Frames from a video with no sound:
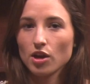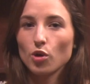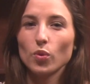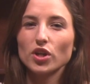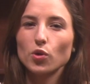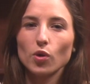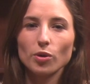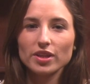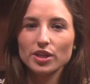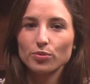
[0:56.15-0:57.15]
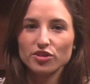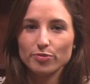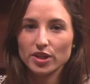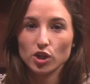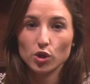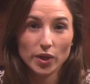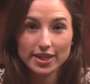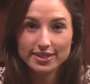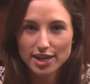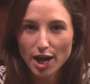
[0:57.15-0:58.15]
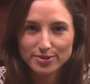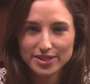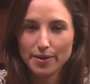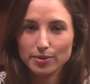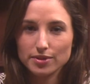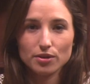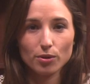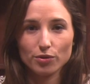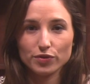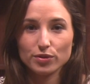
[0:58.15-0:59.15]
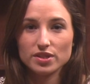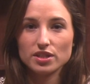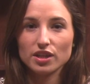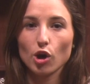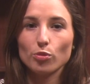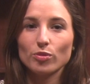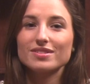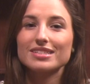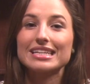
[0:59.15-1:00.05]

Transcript: What normally would have been a quick stop to Hamilton Whole Foods took almost an